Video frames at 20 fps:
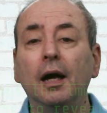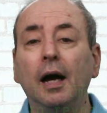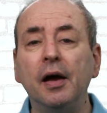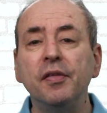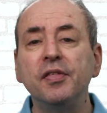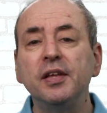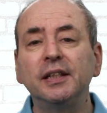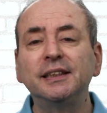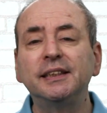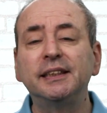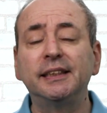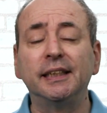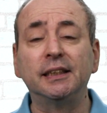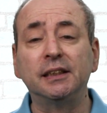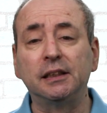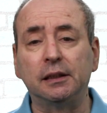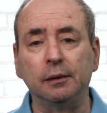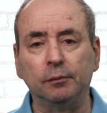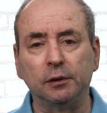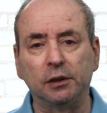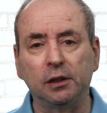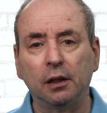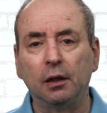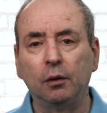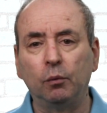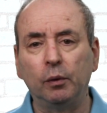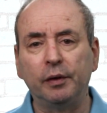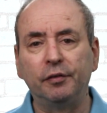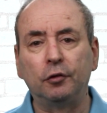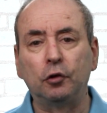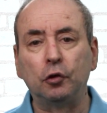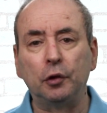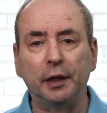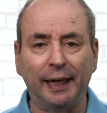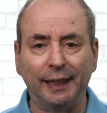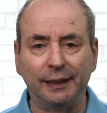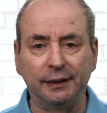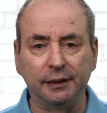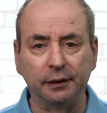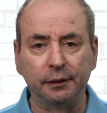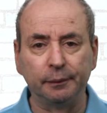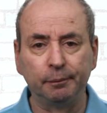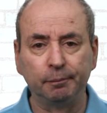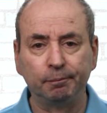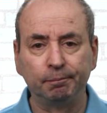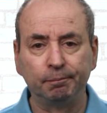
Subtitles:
and the systems we've created.